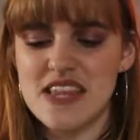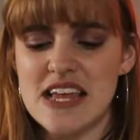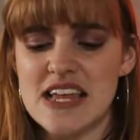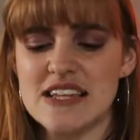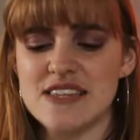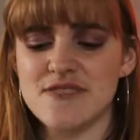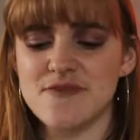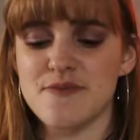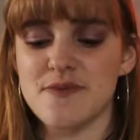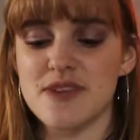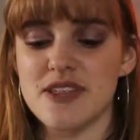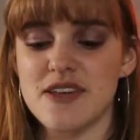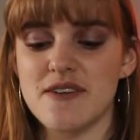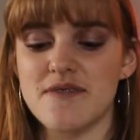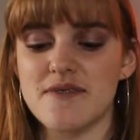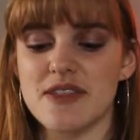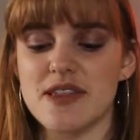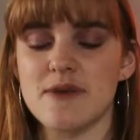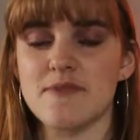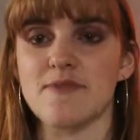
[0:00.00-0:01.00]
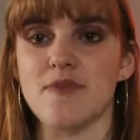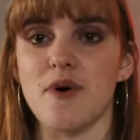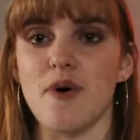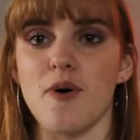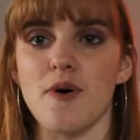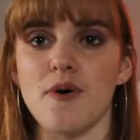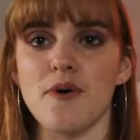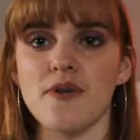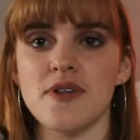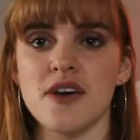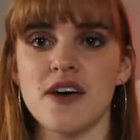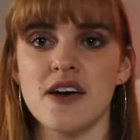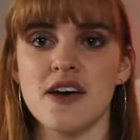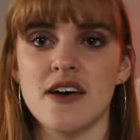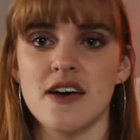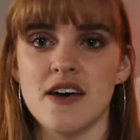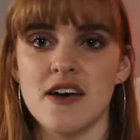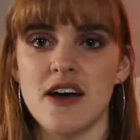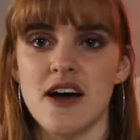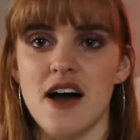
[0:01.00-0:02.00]
It's a really bold
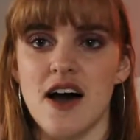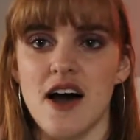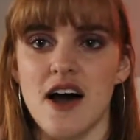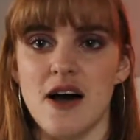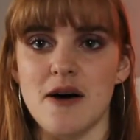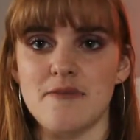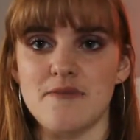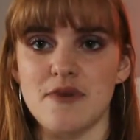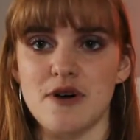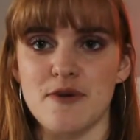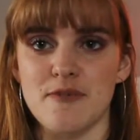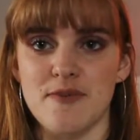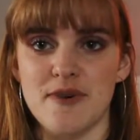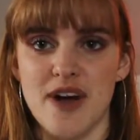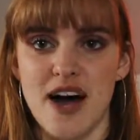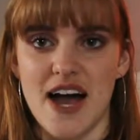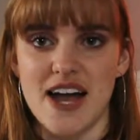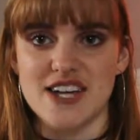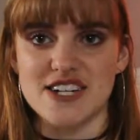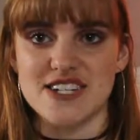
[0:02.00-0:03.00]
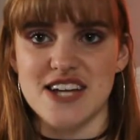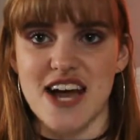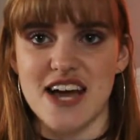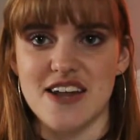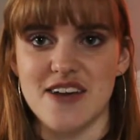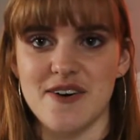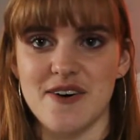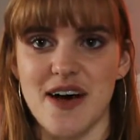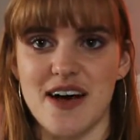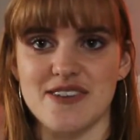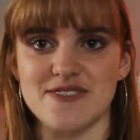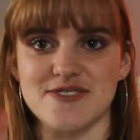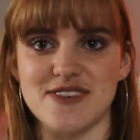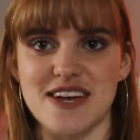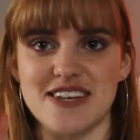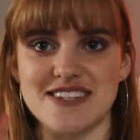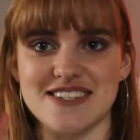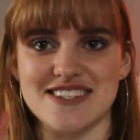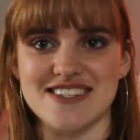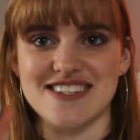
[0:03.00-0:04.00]
purple eyeshadow, as you
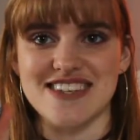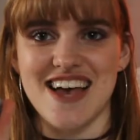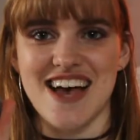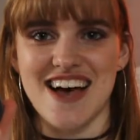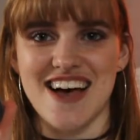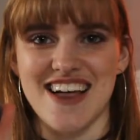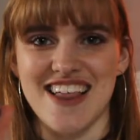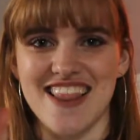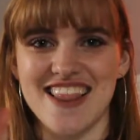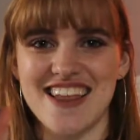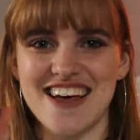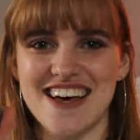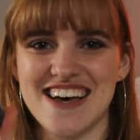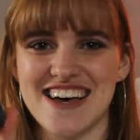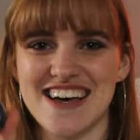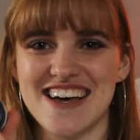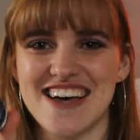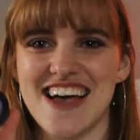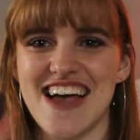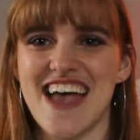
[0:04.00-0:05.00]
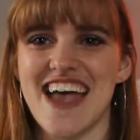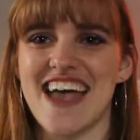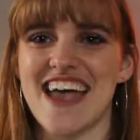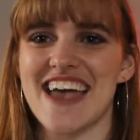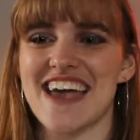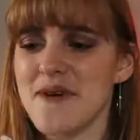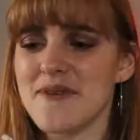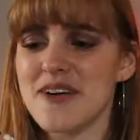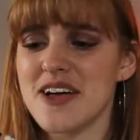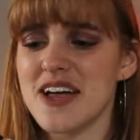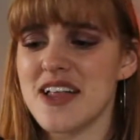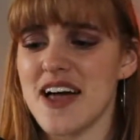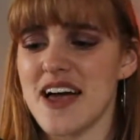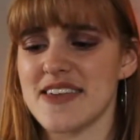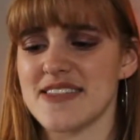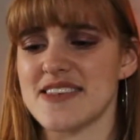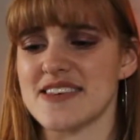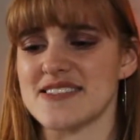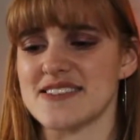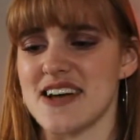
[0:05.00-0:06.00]
guys can tell. And I really
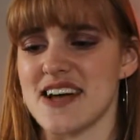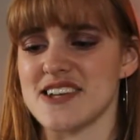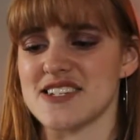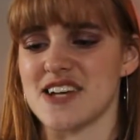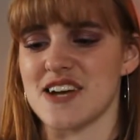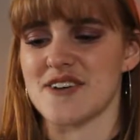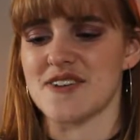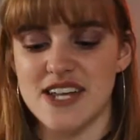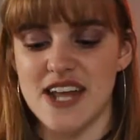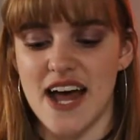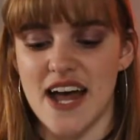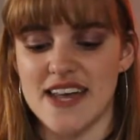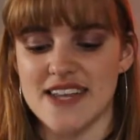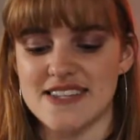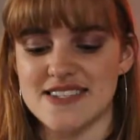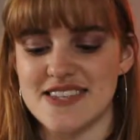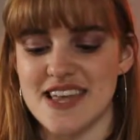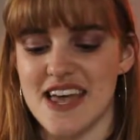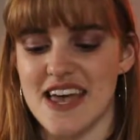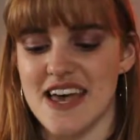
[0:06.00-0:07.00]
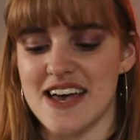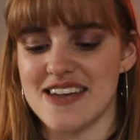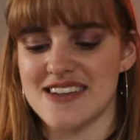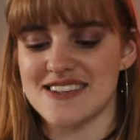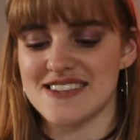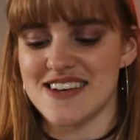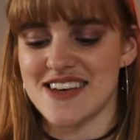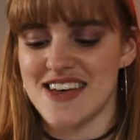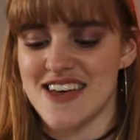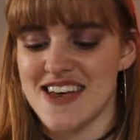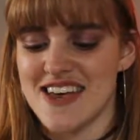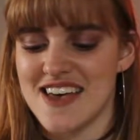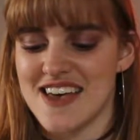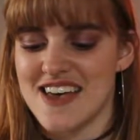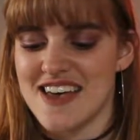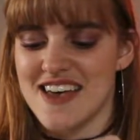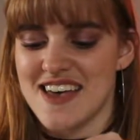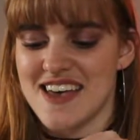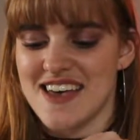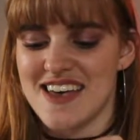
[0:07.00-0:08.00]
like this eyeshadow. It's nice, and
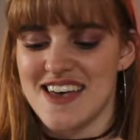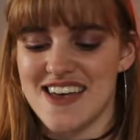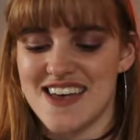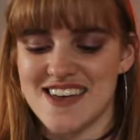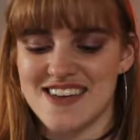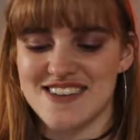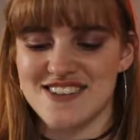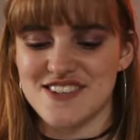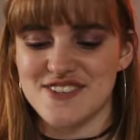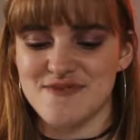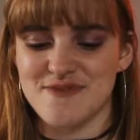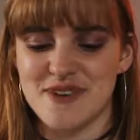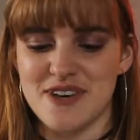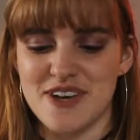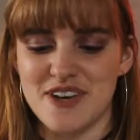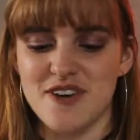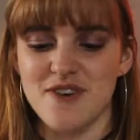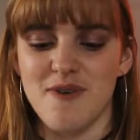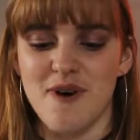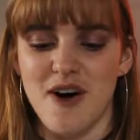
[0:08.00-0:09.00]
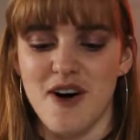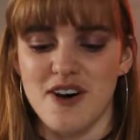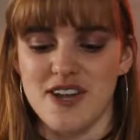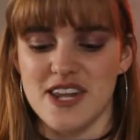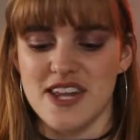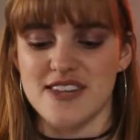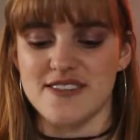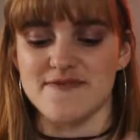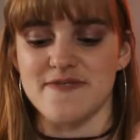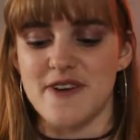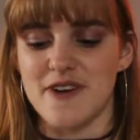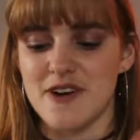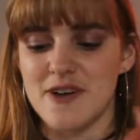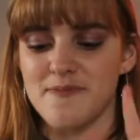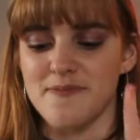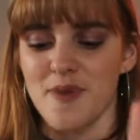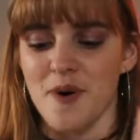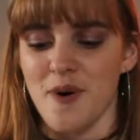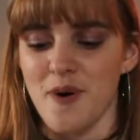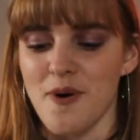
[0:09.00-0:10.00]
it is just really good quality. It's
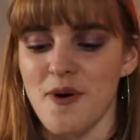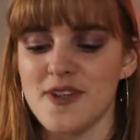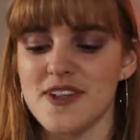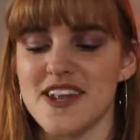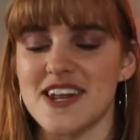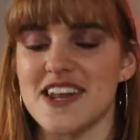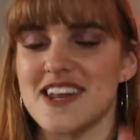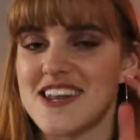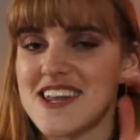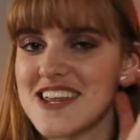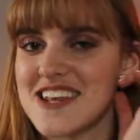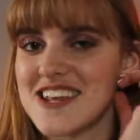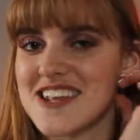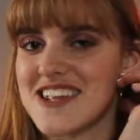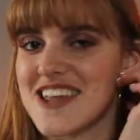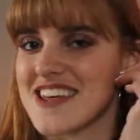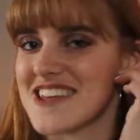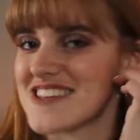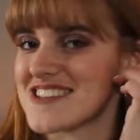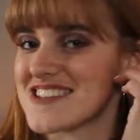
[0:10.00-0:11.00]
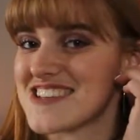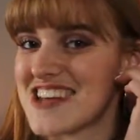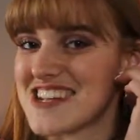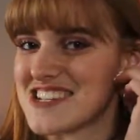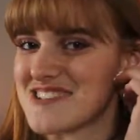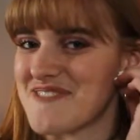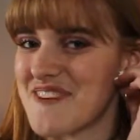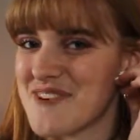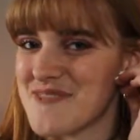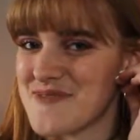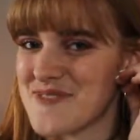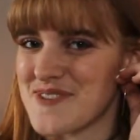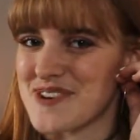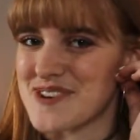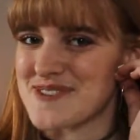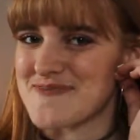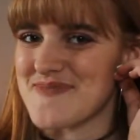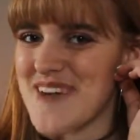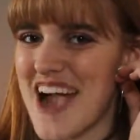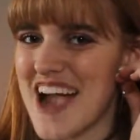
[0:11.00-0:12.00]
very bold, and I needed, like, this is actually my
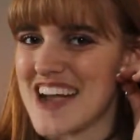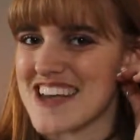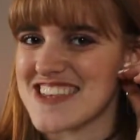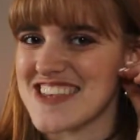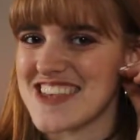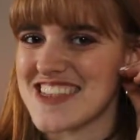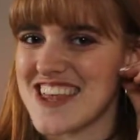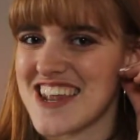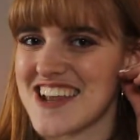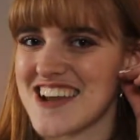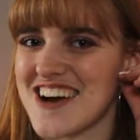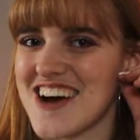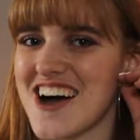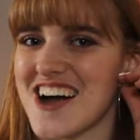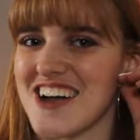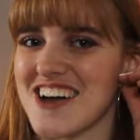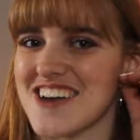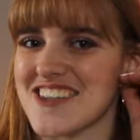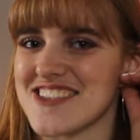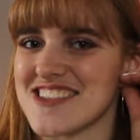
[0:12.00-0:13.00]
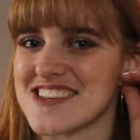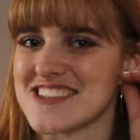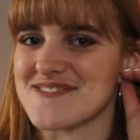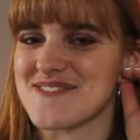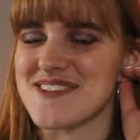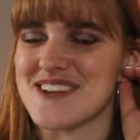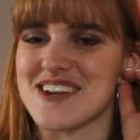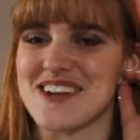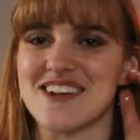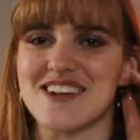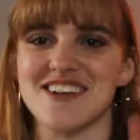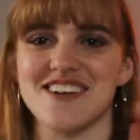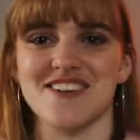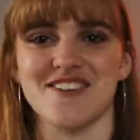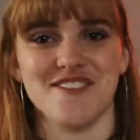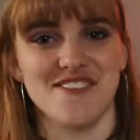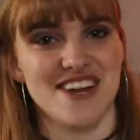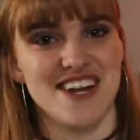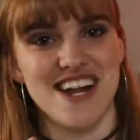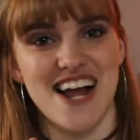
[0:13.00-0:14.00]
first MAC thing that I got. I got this one in a
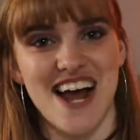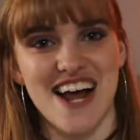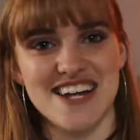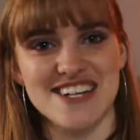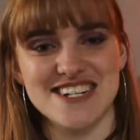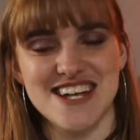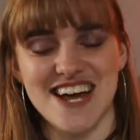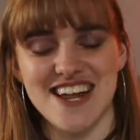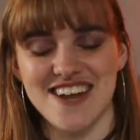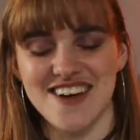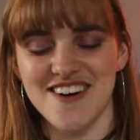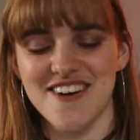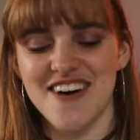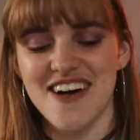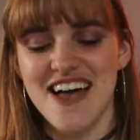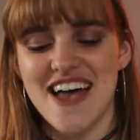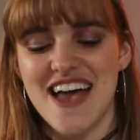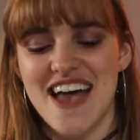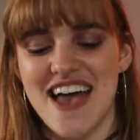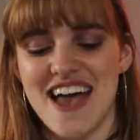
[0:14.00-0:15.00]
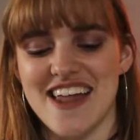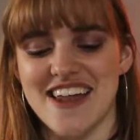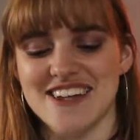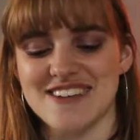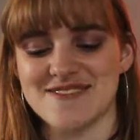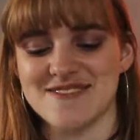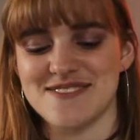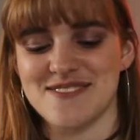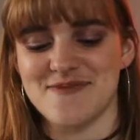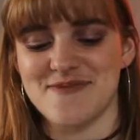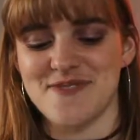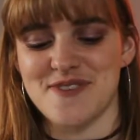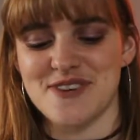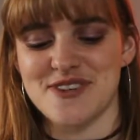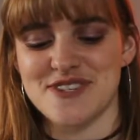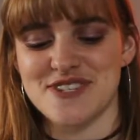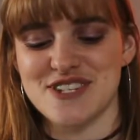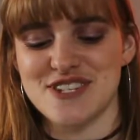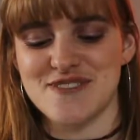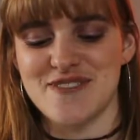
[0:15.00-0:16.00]
green eyeshadow, and it's the
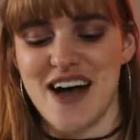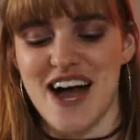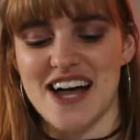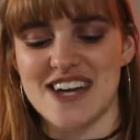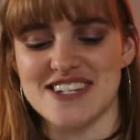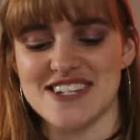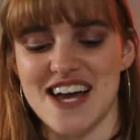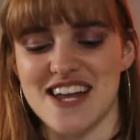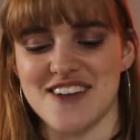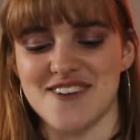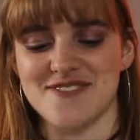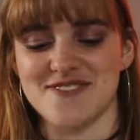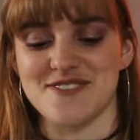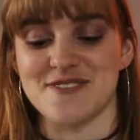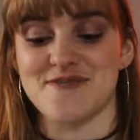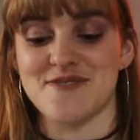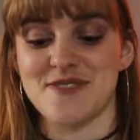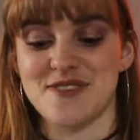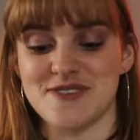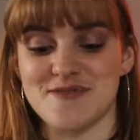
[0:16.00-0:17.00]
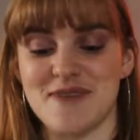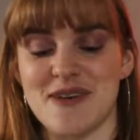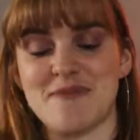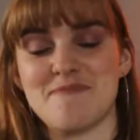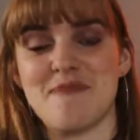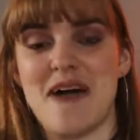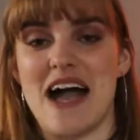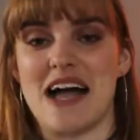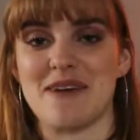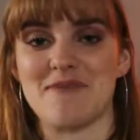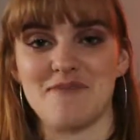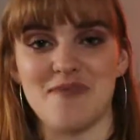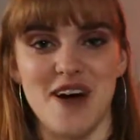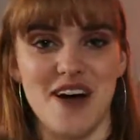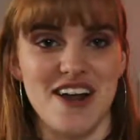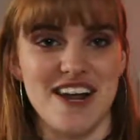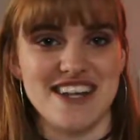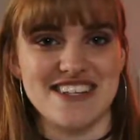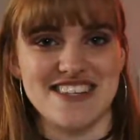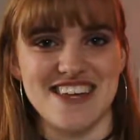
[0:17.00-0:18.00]
first two eyeshadows, or first like MAC
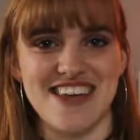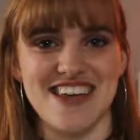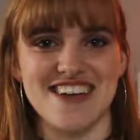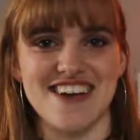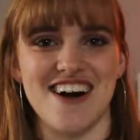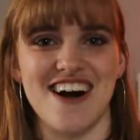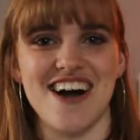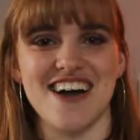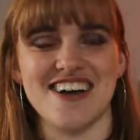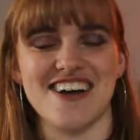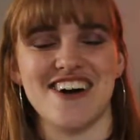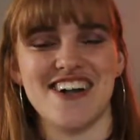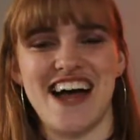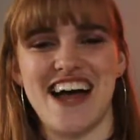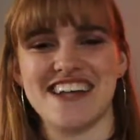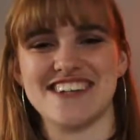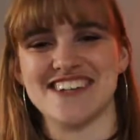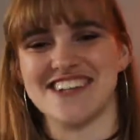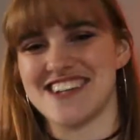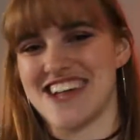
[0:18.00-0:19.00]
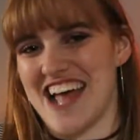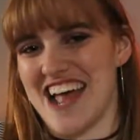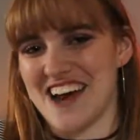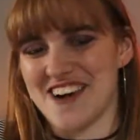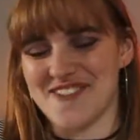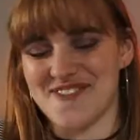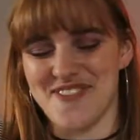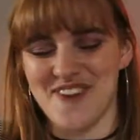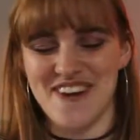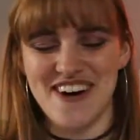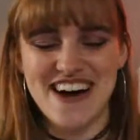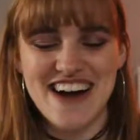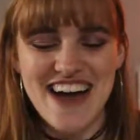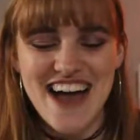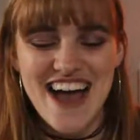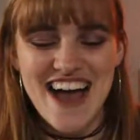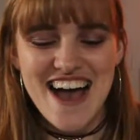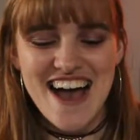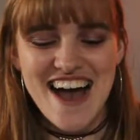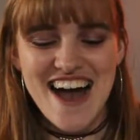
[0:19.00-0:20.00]
products that I got. I got it actually in an airport,
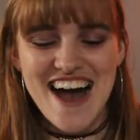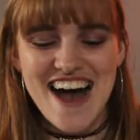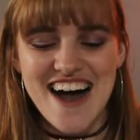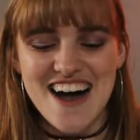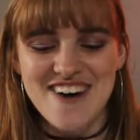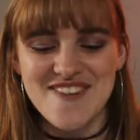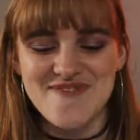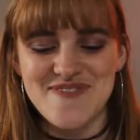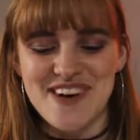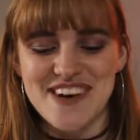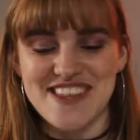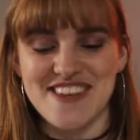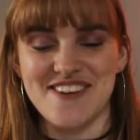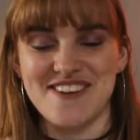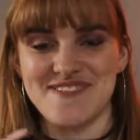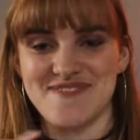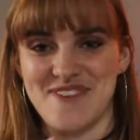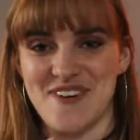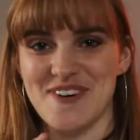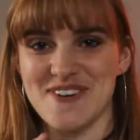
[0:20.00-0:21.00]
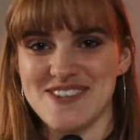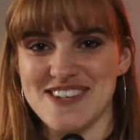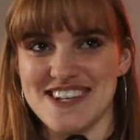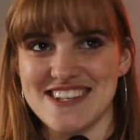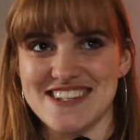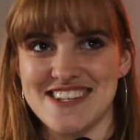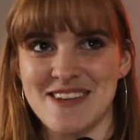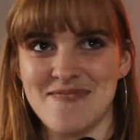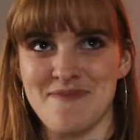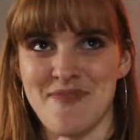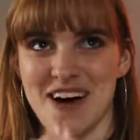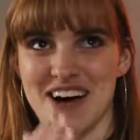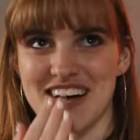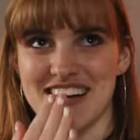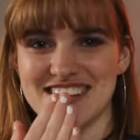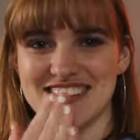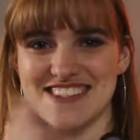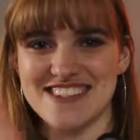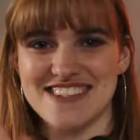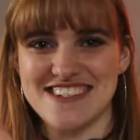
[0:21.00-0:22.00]
but they're both 16
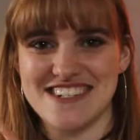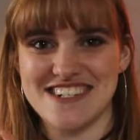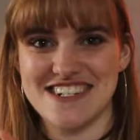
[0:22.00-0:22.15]
bucks.